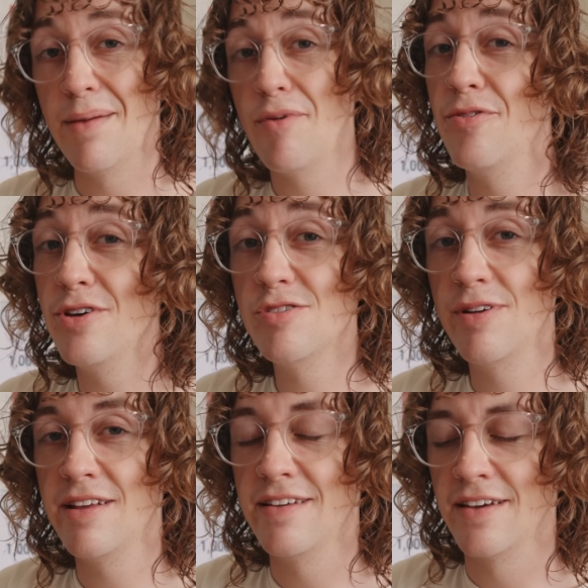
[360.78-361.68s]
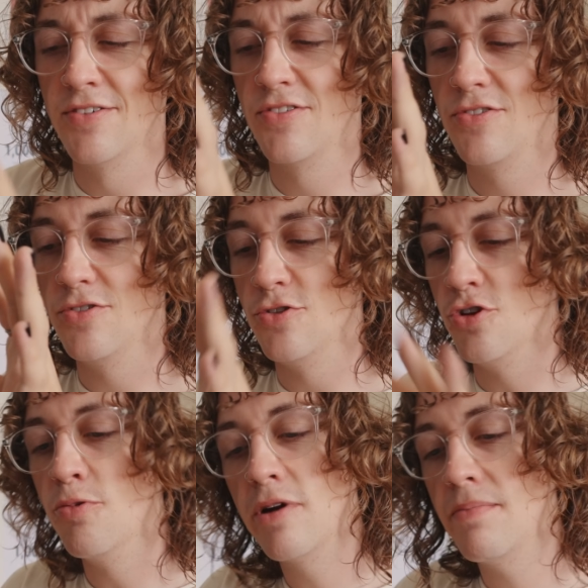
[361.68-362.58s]
before you do anything else, you
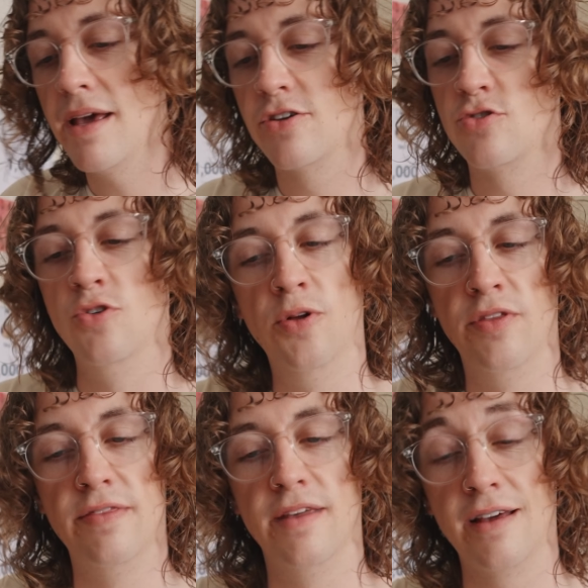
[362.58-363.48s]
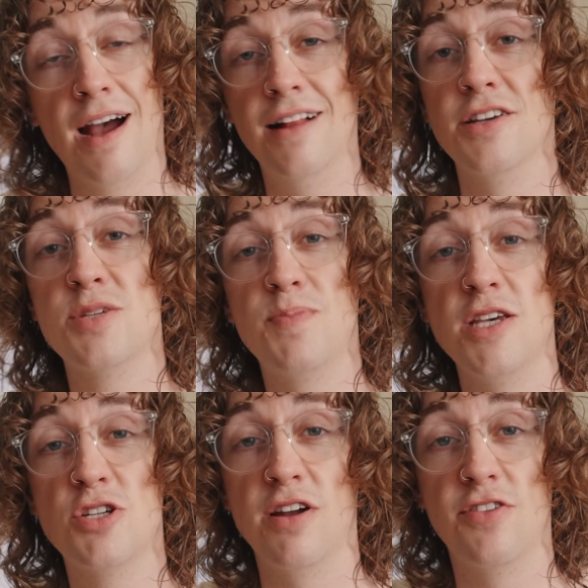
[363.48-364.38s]
do want to make sure that the color
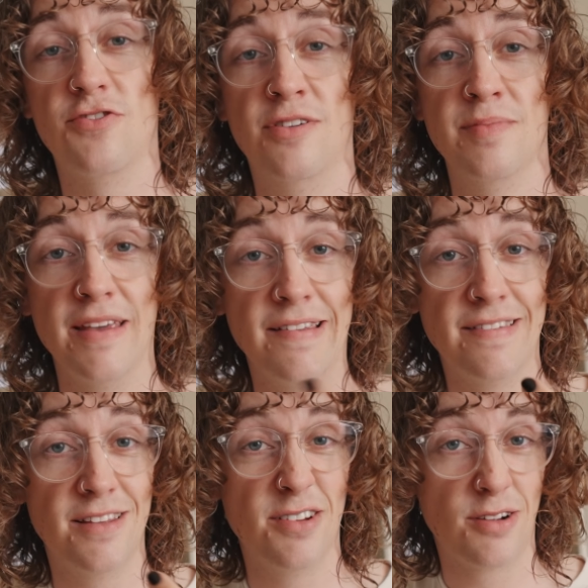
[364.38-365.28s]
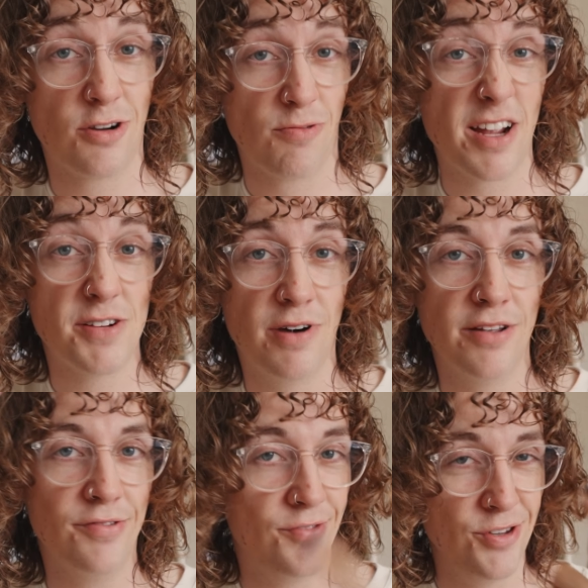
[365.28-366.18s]
space transform is the correct
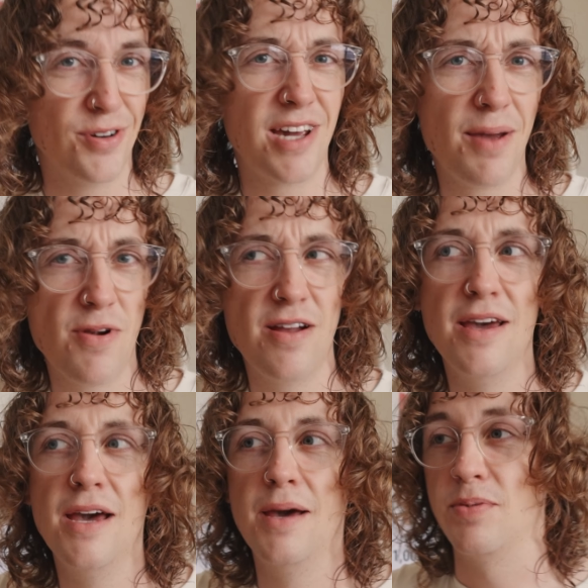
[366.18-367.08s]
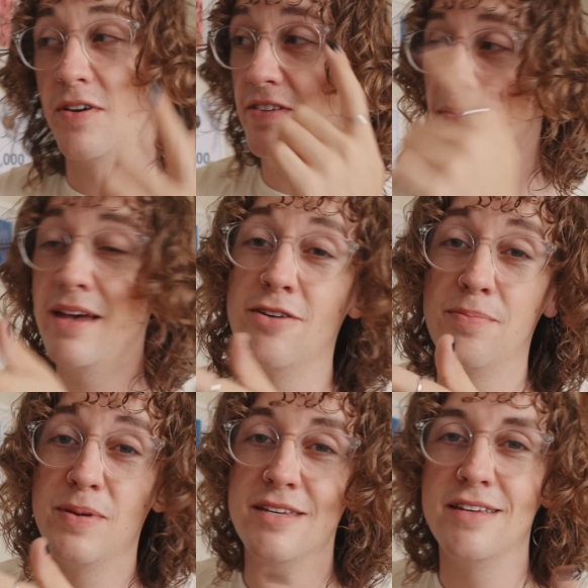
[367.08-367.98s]
one for your camera, because it may
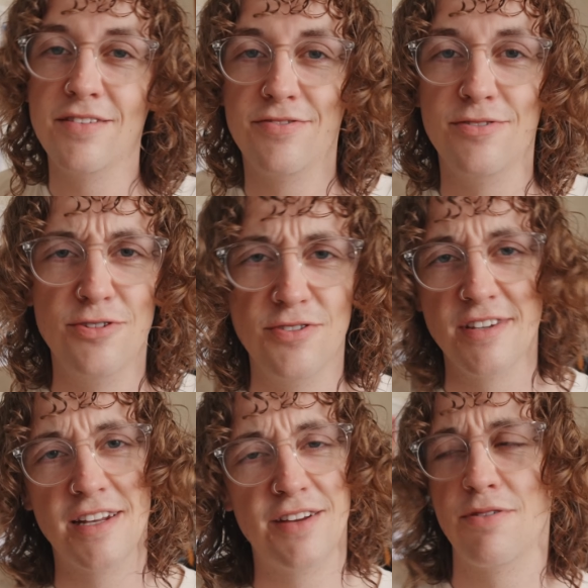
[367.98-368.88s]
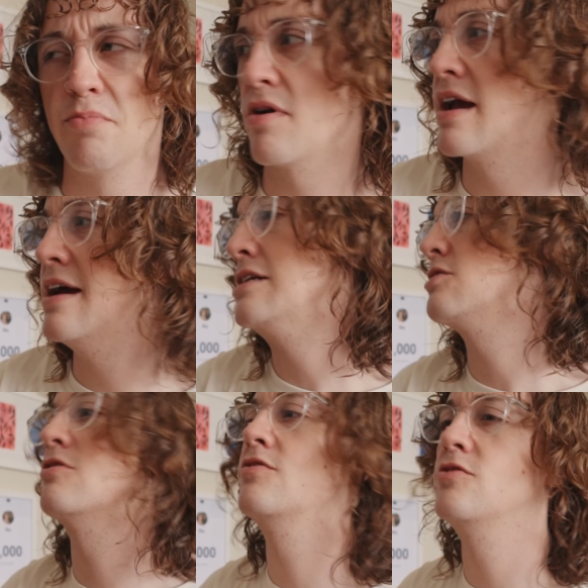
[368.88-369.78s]
not be if you're using a different brand
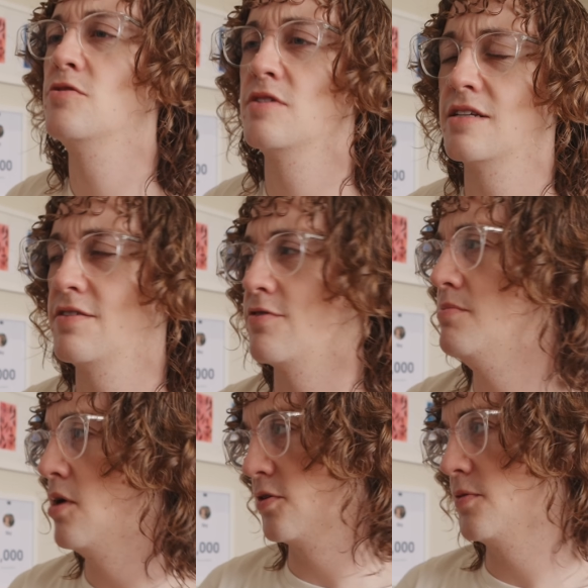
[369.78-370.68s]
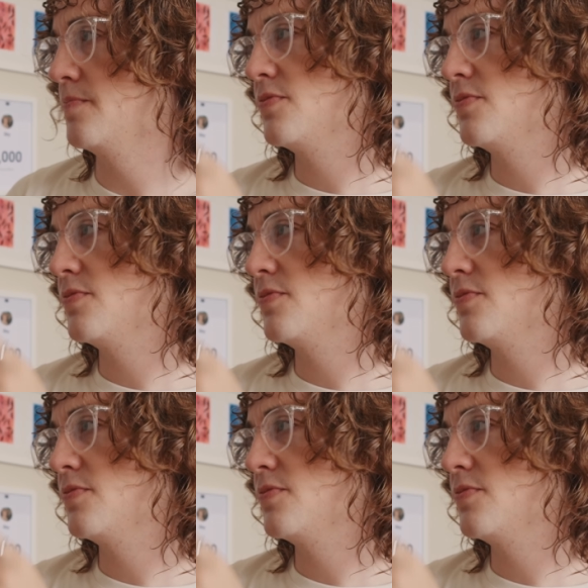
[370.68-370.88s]
or if you're doing a different model.